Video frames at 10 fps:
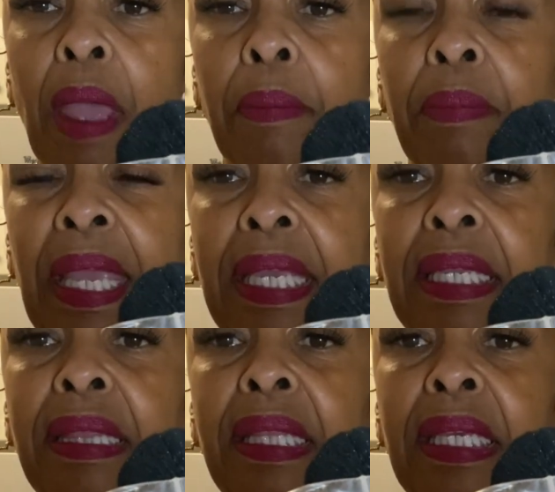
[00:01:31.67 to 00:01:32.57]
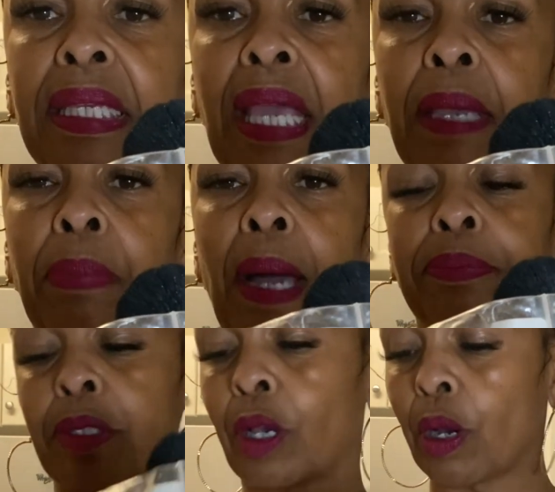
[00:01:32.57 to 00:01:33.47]
making the cake
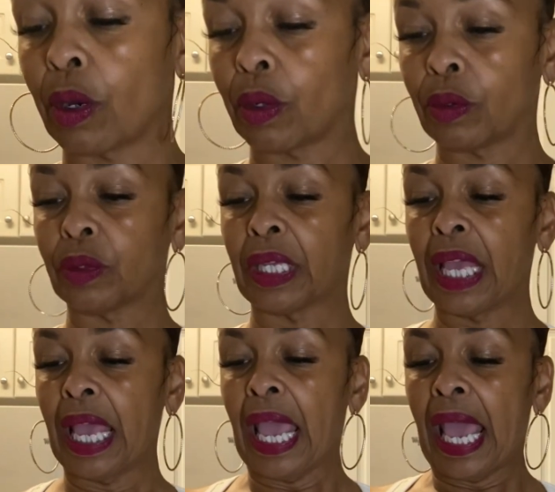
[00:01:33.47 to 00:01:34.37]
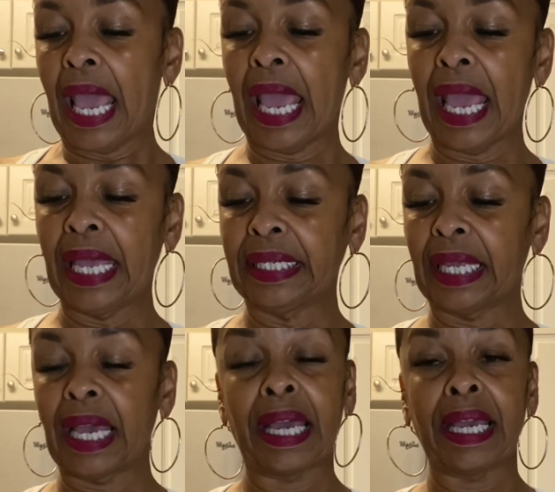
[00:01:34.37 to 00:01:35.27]
pops gold. And
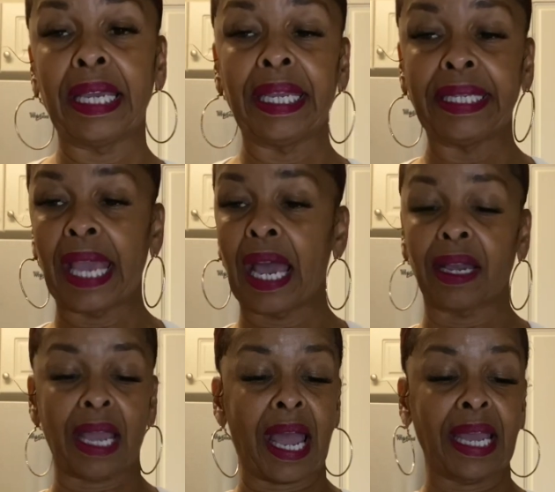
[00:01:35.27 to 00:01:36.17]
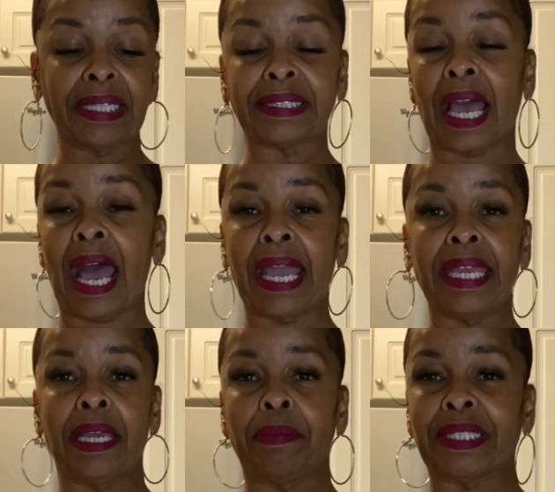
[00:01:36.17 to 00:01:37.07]
yeah, guys, I
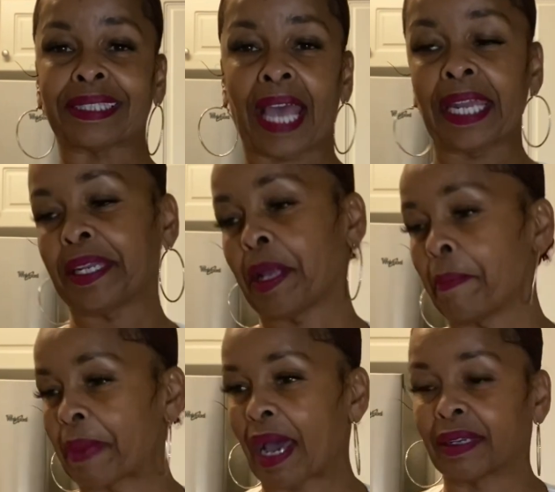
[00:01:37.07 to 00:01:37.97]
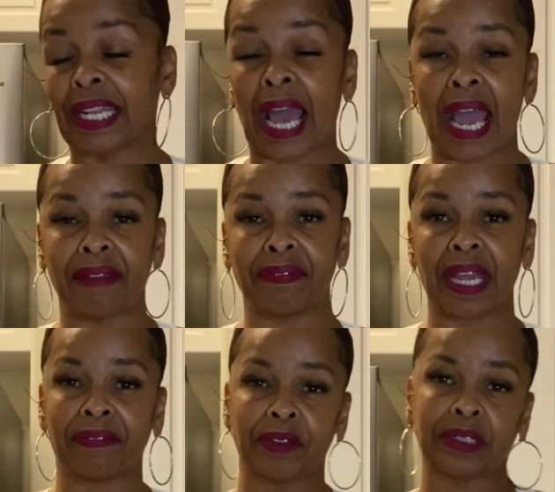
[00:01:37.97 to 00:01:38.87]
am excited about it. I've
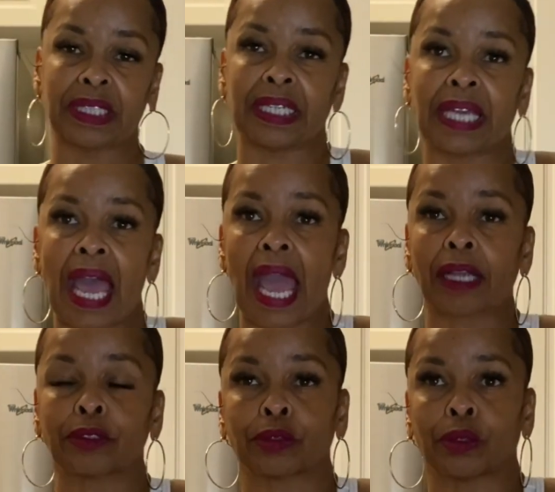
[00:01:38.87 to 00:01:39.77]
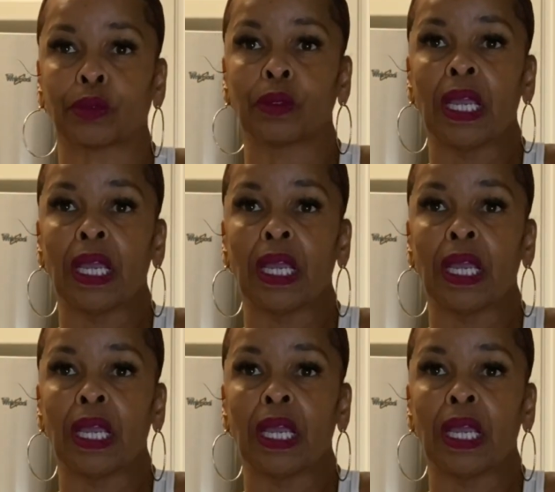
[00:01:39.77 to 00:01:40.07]
never done an actual